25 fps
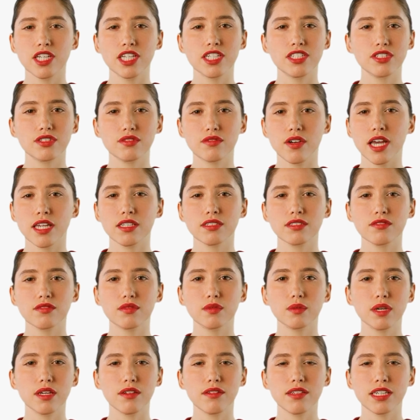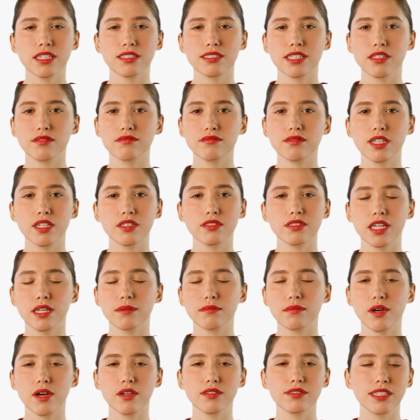interactive queries and real-time
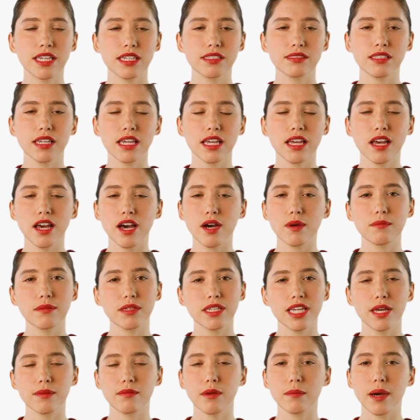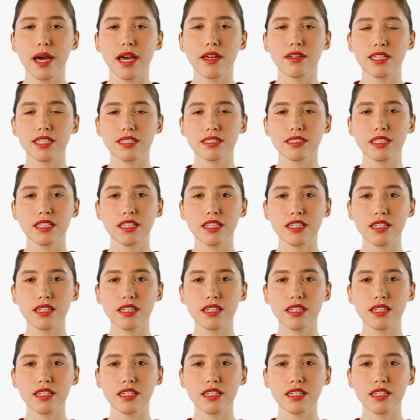processing, became apparent.